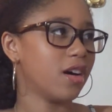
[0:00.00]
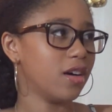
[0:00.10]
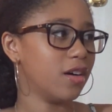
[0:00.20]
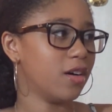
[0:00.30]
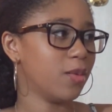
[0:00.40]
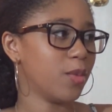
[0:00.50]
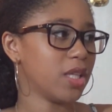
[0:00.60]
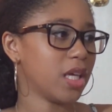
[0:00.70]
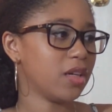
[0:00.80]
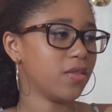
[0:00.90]
Um, a
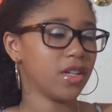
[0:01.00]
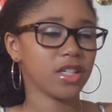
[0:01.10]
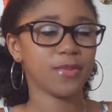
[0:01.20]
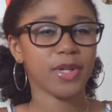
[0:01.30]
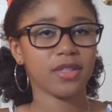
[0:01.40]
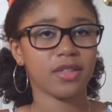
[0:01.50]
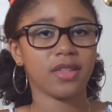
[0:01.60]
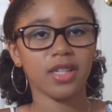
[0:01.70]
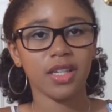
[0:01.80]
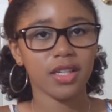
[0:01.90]
lot of unexpected
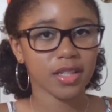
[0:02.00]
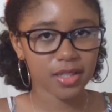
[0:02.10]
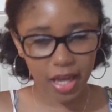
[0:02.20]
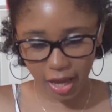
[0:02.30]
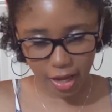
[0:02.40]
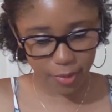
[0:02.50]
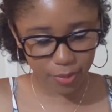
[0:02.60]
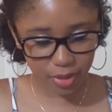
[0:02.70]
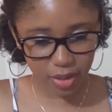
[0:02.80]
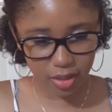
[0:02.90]
things
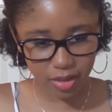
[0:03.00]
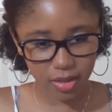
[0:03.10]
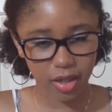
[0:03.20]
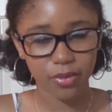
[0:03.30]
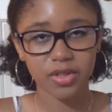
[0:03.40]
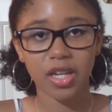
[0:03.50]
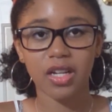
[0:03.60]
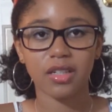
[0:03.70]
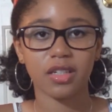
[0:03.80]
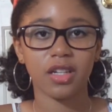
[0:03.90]
happened, and I was
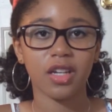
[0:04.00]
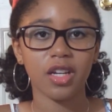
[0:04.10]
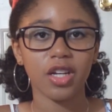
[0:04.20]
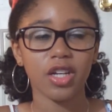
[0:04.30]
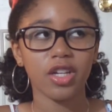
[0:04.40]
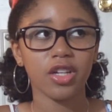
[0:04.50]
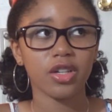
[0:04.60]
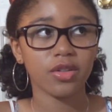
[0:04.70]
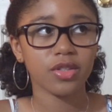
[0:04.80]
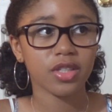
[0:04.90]
kind of, you
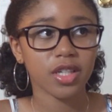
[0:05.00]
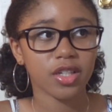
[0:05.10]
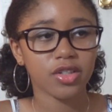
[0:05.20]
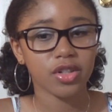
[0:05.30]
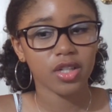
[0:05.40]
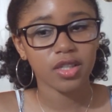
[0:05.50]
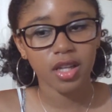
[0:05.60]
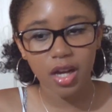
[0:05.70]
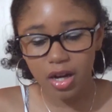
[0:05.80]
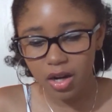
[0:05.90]
know, just like stressed
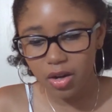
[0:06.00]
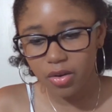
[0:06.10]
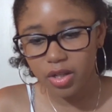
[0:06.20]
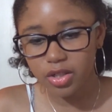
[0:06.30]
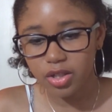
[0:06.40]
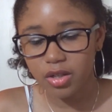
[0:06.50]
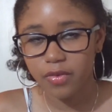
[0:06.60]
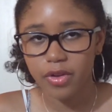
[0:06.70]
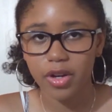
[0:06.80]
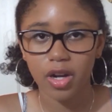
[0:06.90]
out and trying
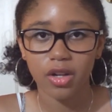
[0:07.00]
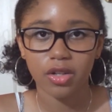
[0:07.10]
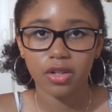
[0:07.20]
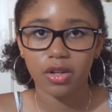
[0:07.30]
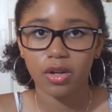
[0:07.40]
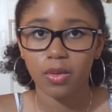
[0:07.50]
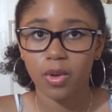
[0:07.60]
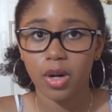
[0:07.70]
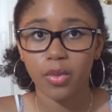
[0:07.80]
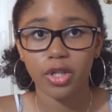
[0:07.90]
to figure out, you know,
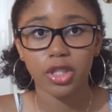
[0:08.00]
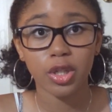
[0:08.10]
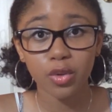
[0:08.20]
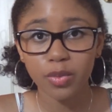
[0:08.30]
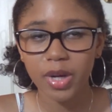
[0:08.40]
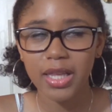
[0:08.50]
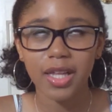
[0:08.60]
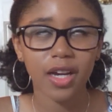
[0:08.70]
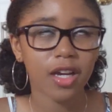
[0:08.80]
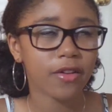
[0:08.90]
what I want to do with my
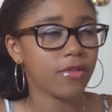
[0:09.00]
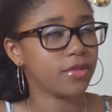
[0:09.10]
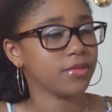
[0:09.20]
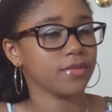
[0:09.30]
life.